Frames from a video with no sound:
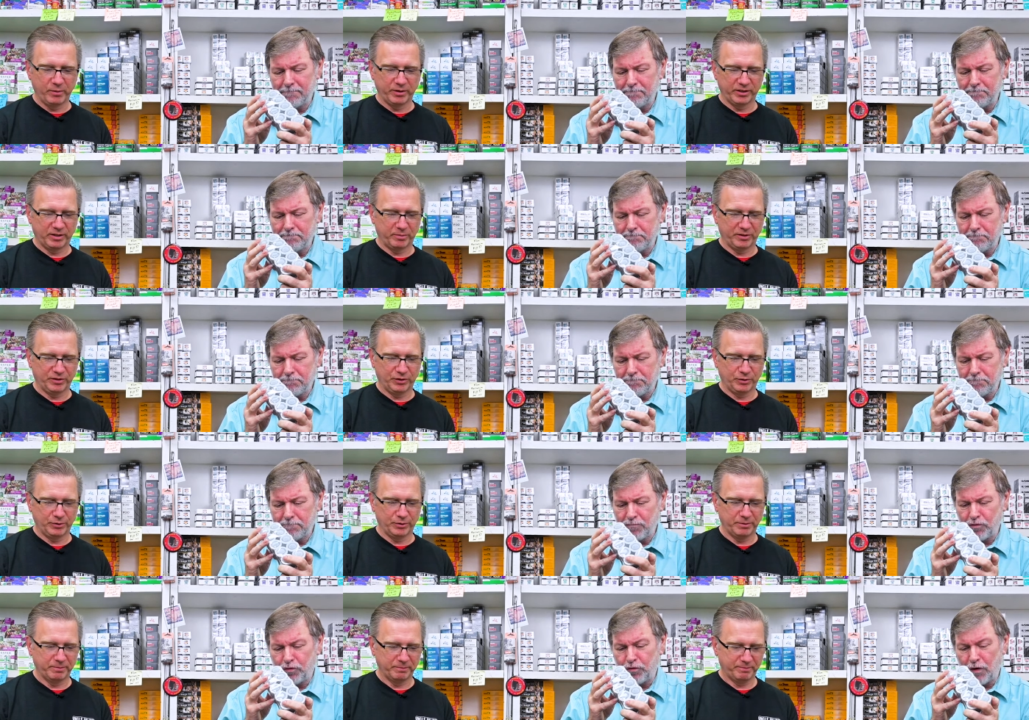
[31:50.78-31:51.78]
Speaker 1: wants to be
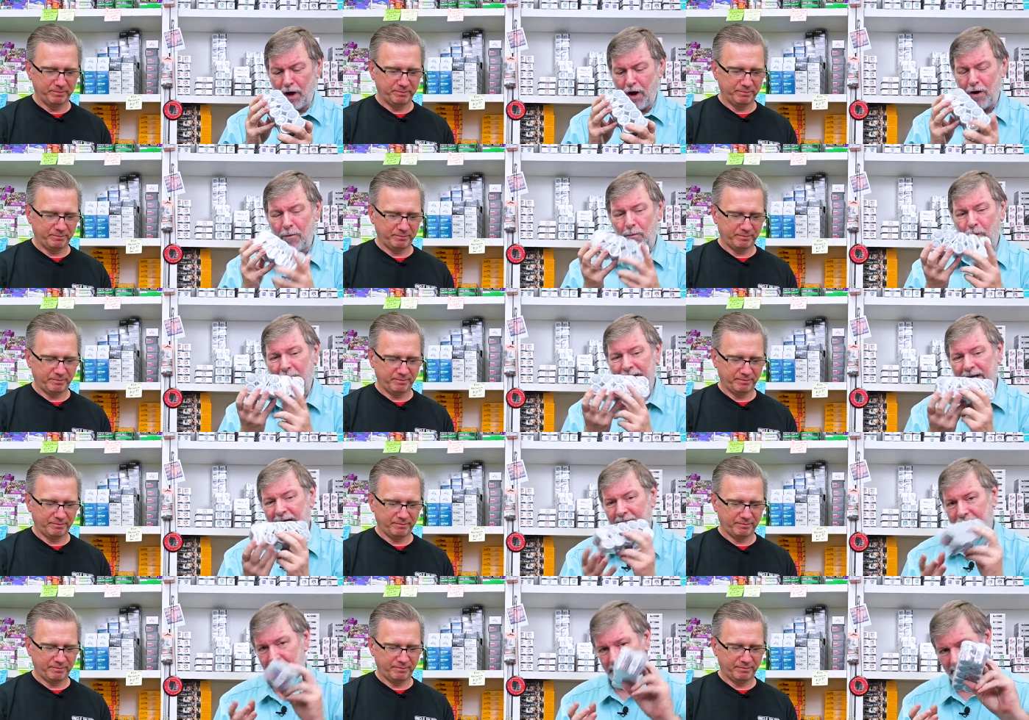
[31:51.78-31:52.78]
sued. Chrome one
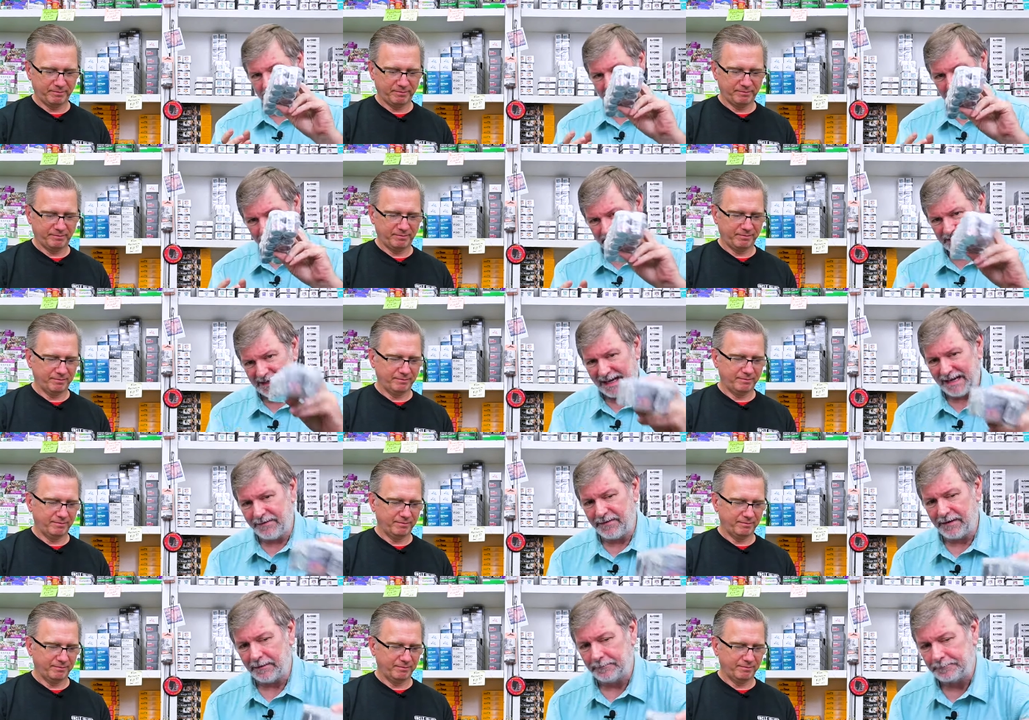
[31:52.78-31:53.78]
hundred, slide
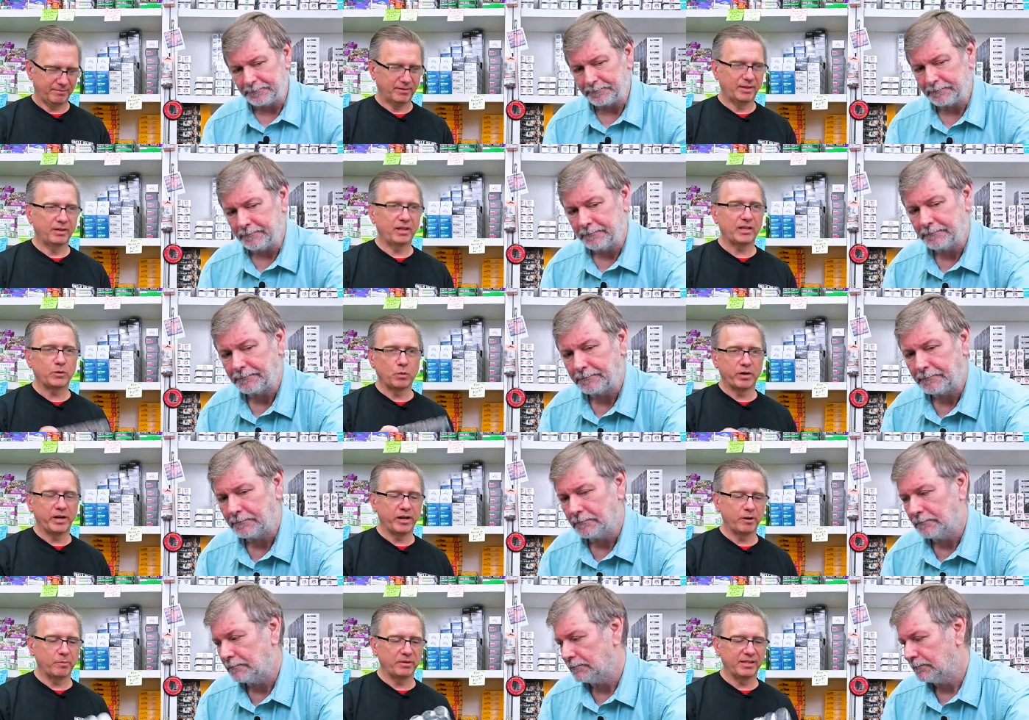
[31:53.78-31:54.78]
film.
Speaker 2: So that's one
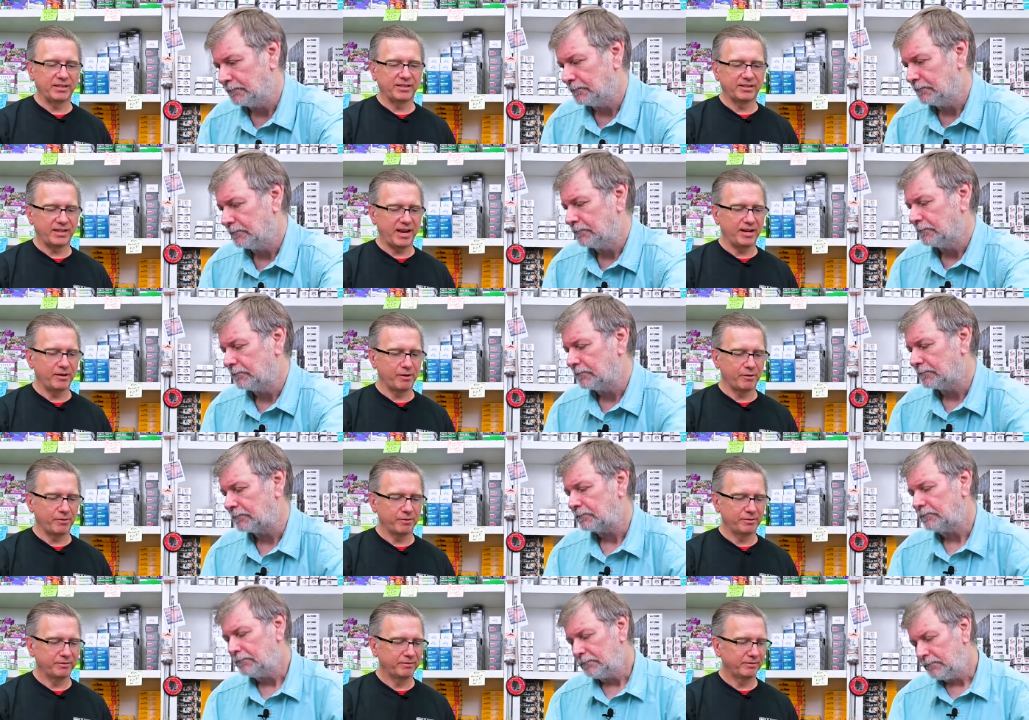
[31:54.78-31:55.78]
hundred, but this is eight
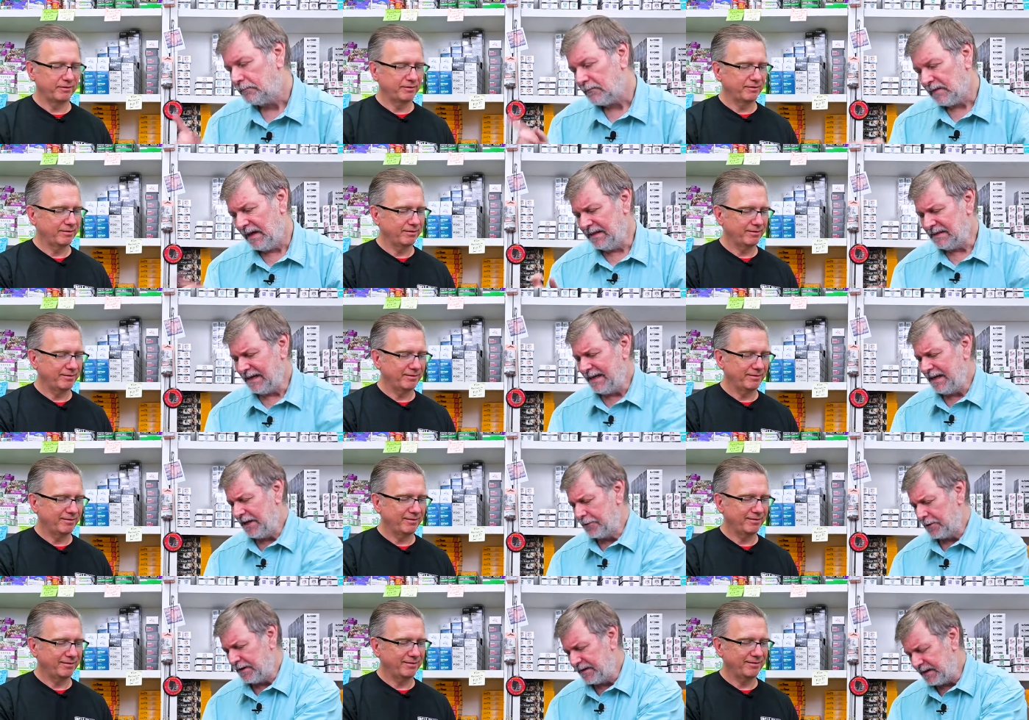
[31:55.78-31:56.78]
hundred.
Speaker 1: That's eight
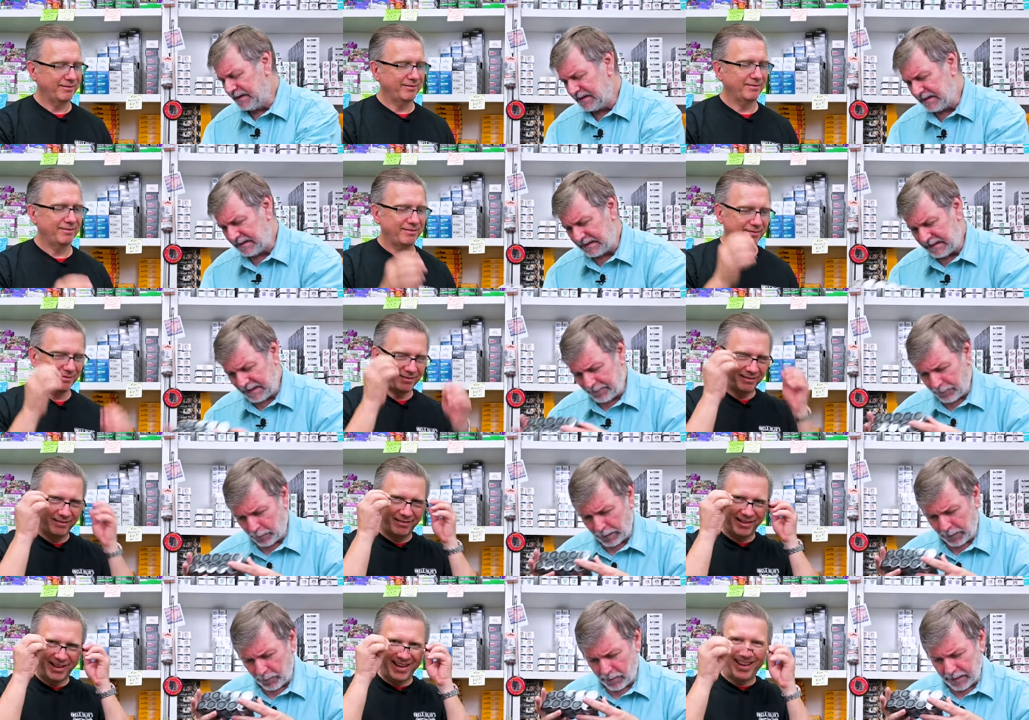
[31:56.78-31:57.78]
hundred, and this is C
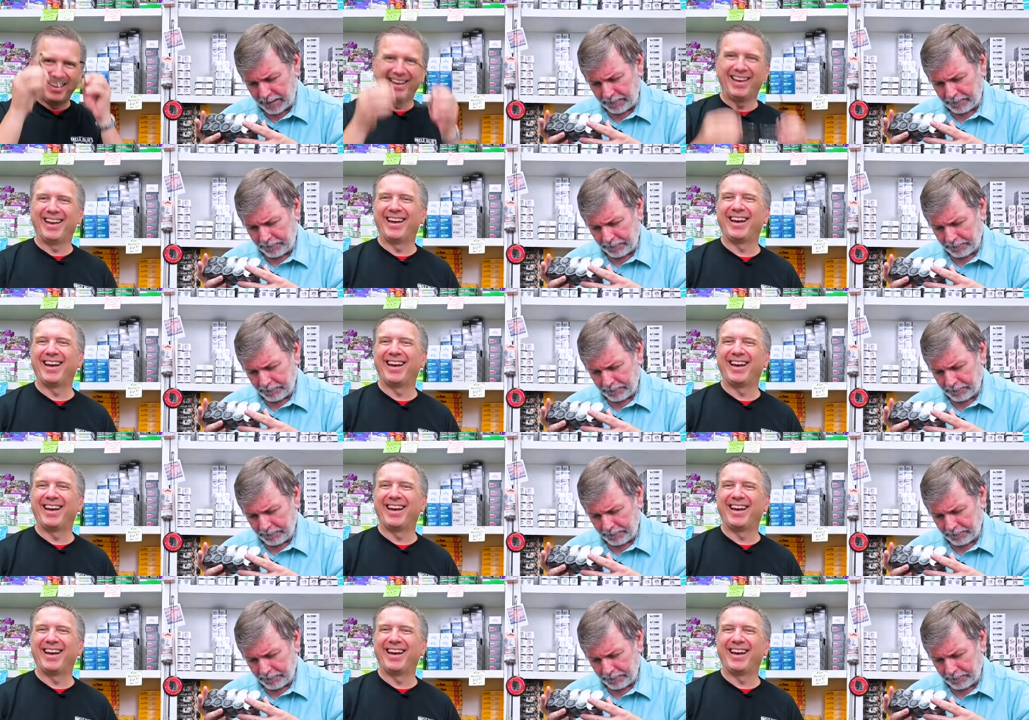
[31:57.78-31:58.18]
forty-one.